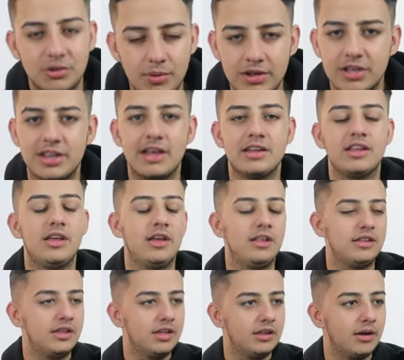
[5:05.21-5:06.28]
He went down
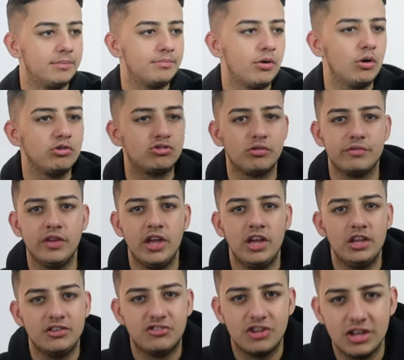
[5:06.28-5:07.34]
the approach of
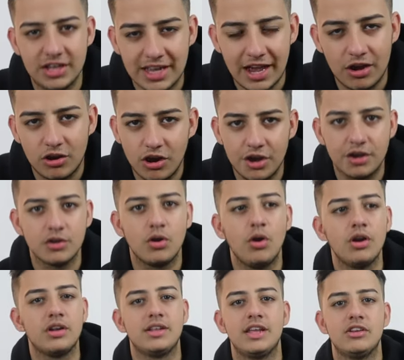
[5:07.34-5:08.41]
chilling out, going on
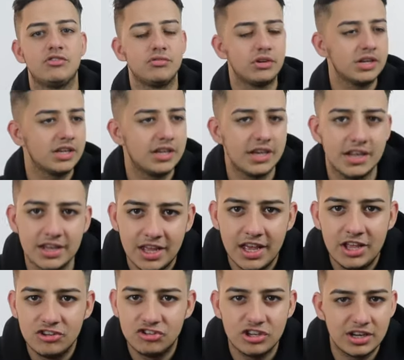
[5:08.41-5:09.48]
holiday, drinking,
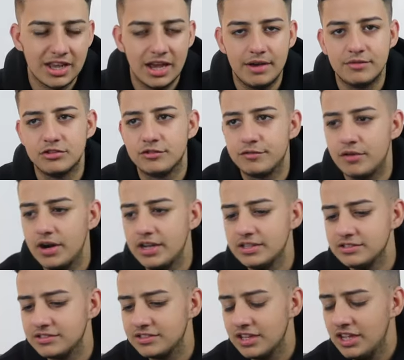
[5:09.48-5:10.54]
chilling out with his
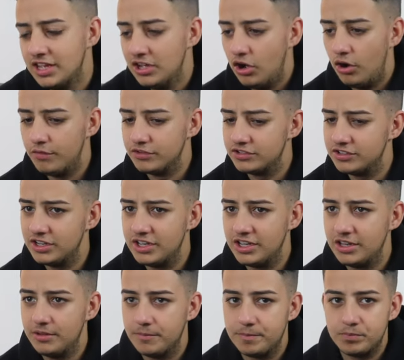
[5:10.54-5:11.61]
friends.
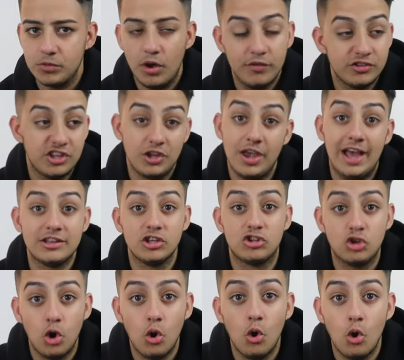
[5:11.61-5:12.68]
Obviously you had the
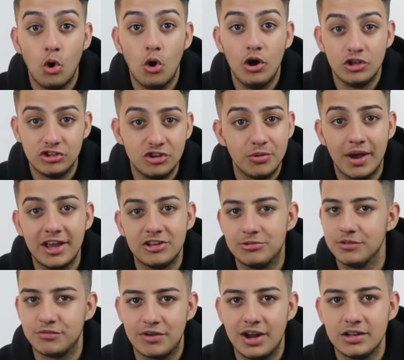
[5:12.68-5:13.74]
tour, New
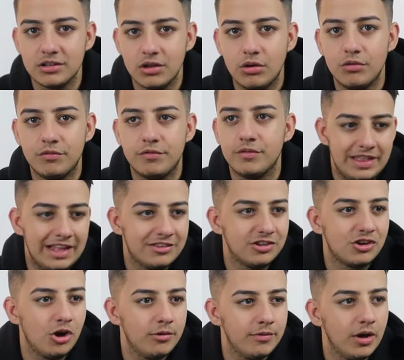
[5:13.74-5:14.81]
Age with Randolph. That
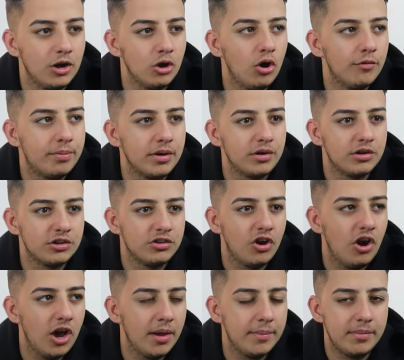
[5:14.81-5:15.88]
took up a lot of period of
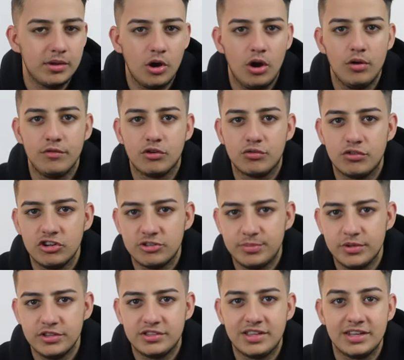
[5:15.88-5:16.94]
time over
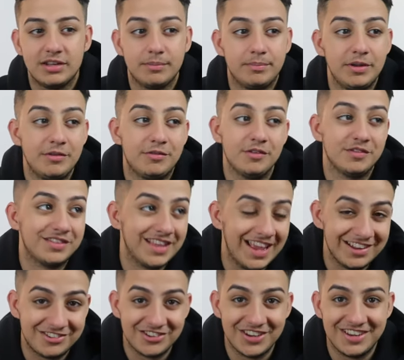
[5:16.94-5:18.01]
Christmas. He had the beef with
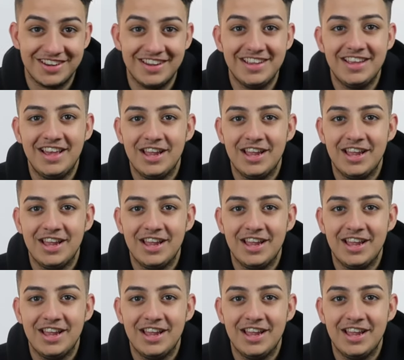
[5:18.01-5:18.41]
Deji.